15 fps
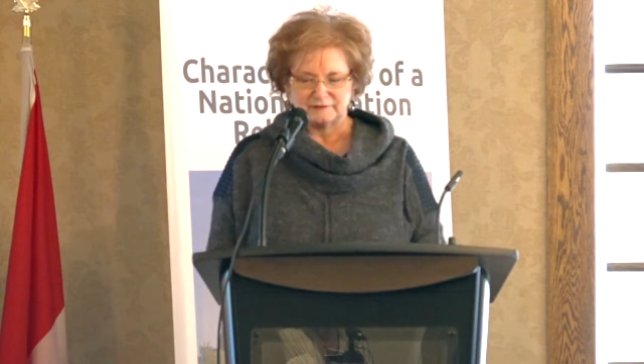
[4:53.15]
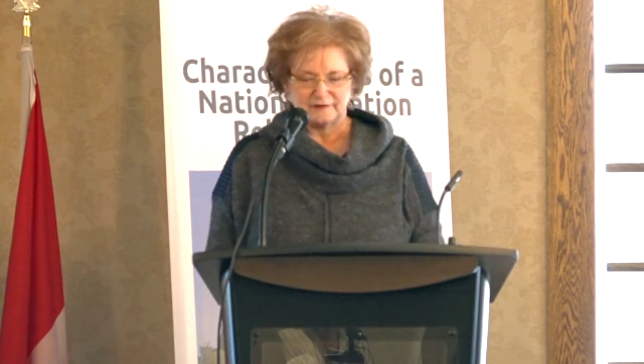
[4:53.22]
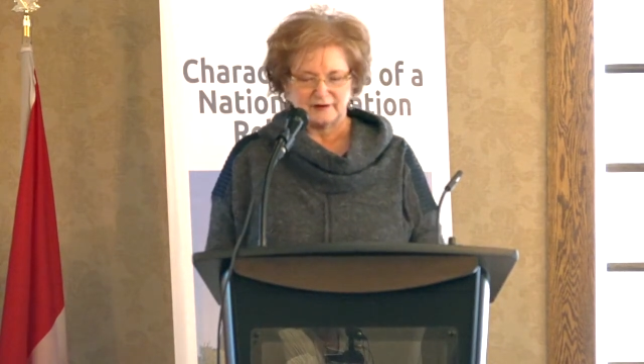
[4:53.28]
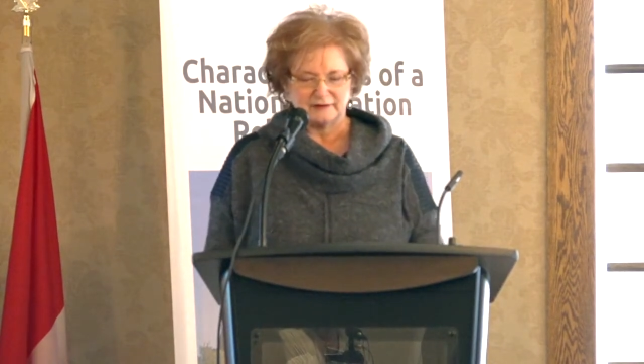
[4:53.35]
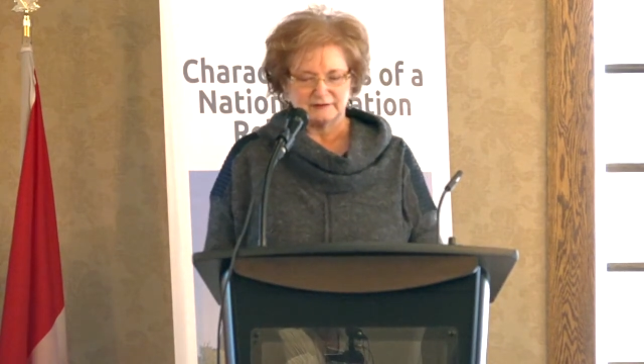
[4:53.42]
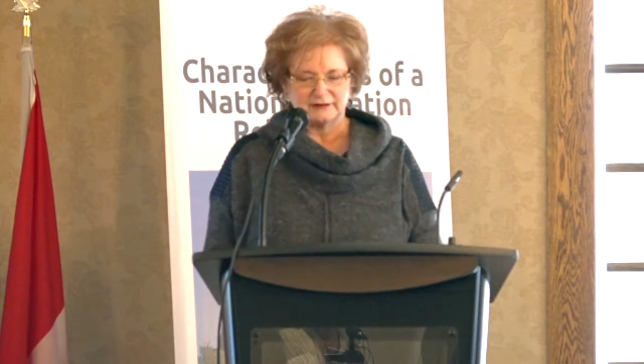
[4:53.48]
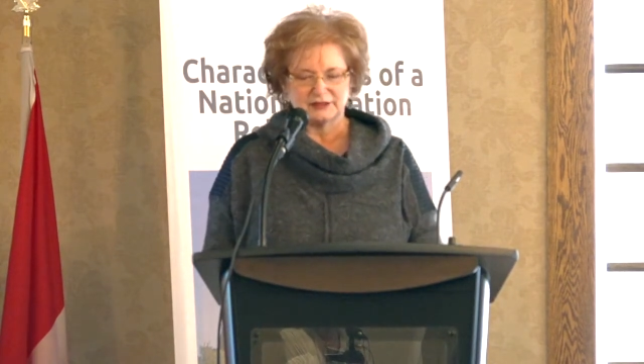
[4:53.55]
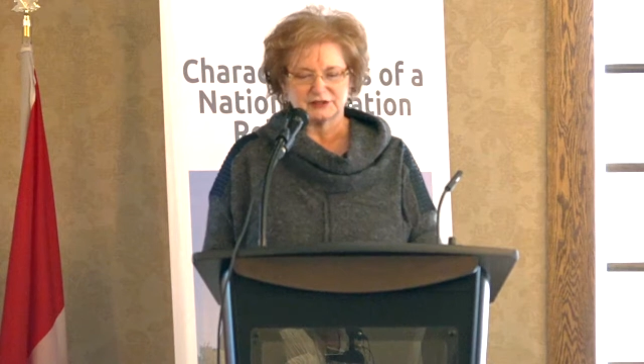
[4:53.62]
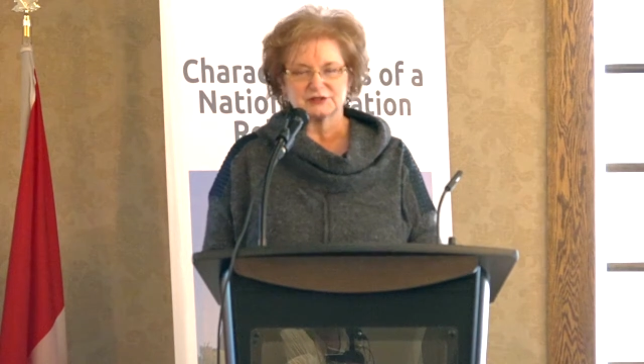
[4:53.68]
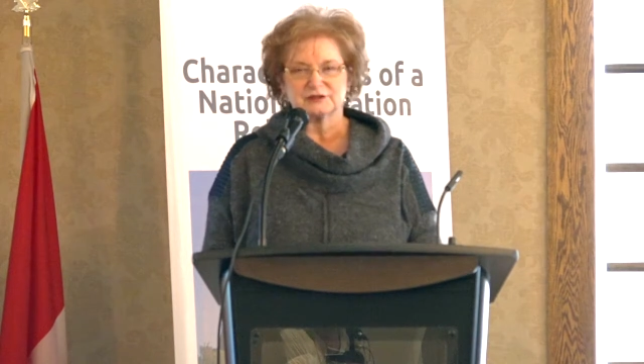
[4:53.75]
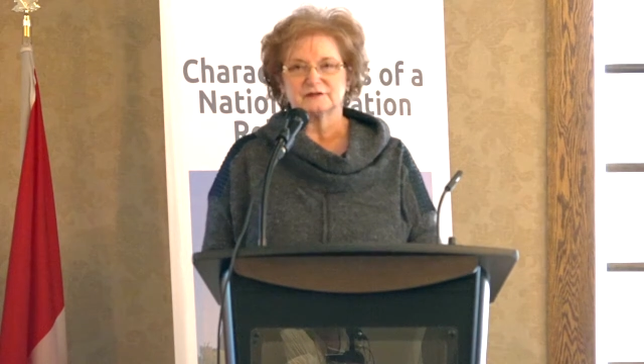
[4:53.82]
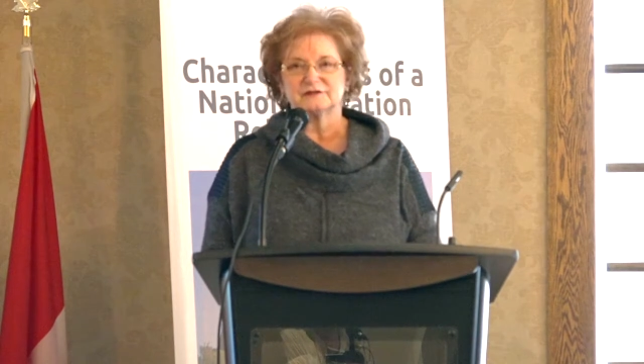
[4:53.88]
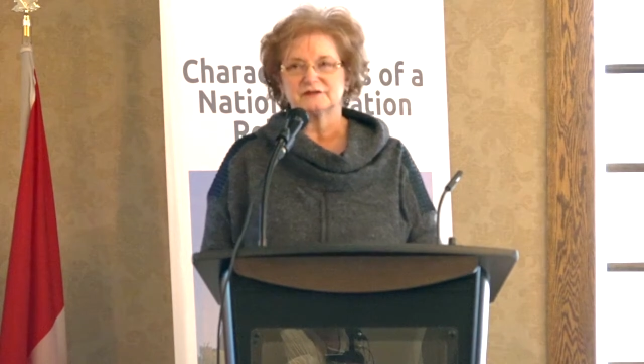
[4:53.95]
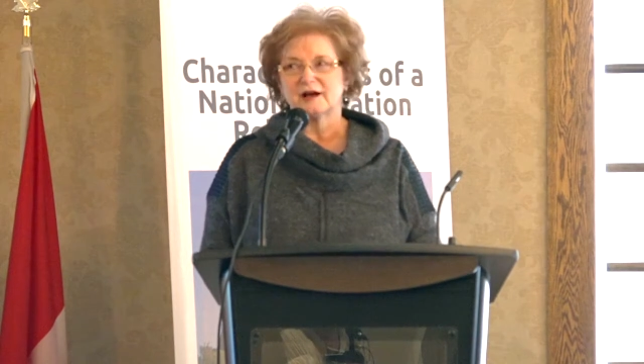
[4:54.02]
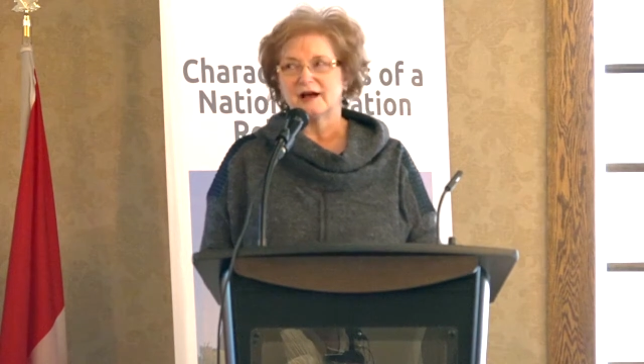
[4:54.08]
foundation
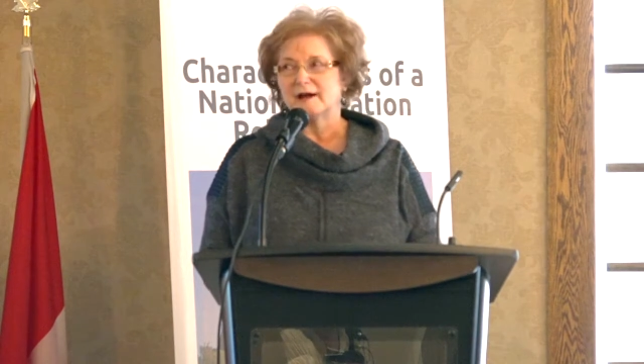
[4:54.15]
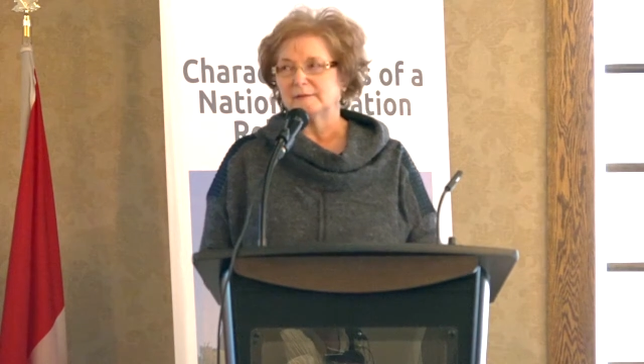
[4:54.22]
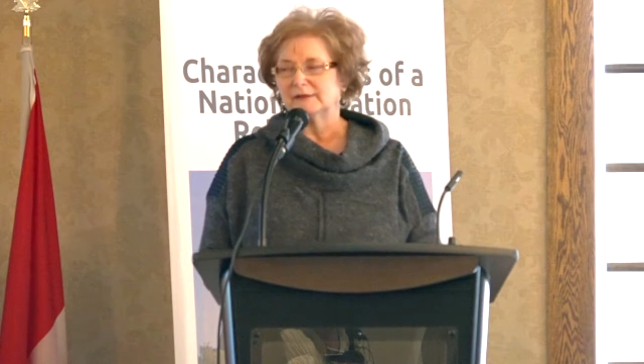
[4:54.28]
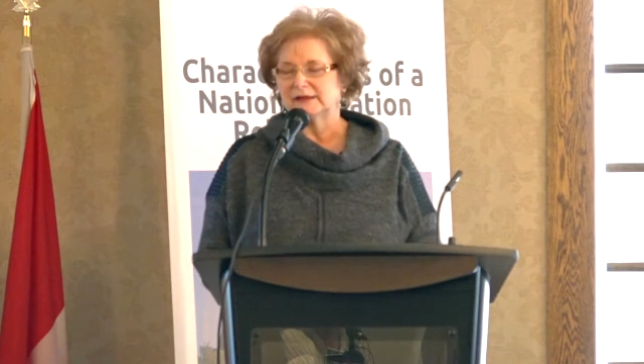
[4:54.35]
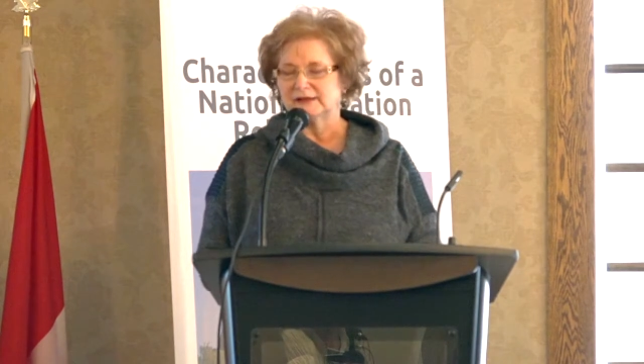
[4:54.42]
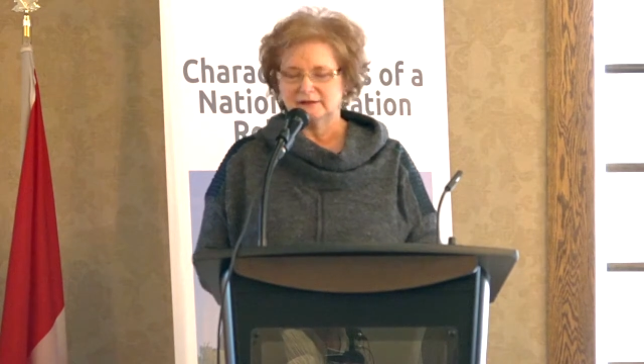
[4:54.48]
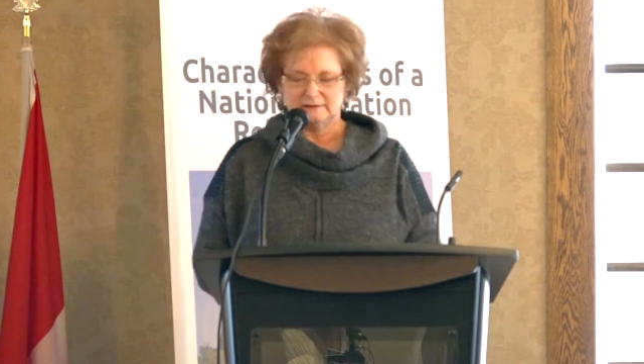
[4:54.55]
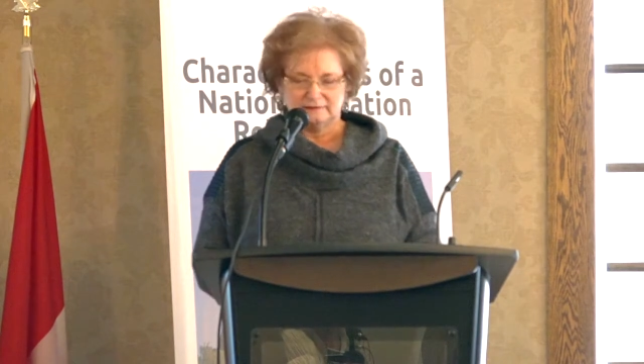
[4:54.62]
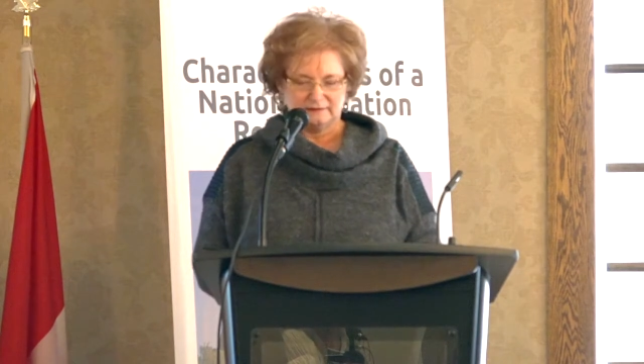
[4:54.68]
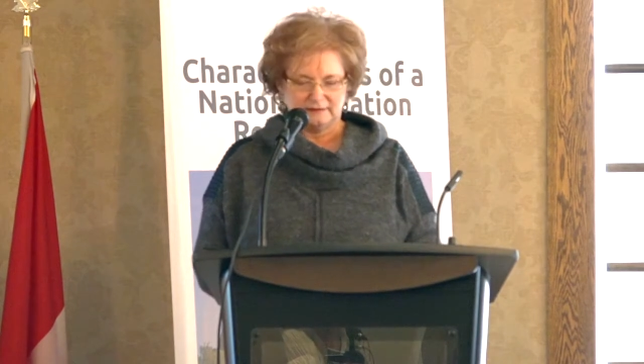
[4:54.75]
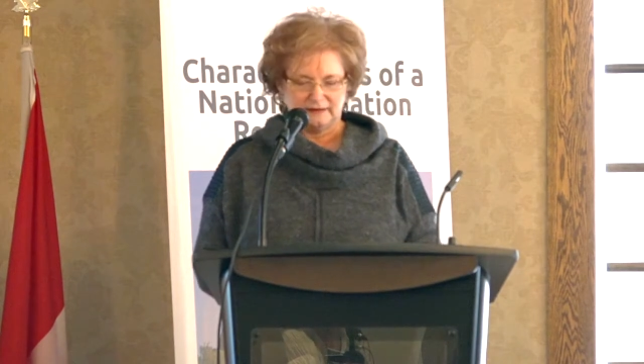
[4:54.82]
of timely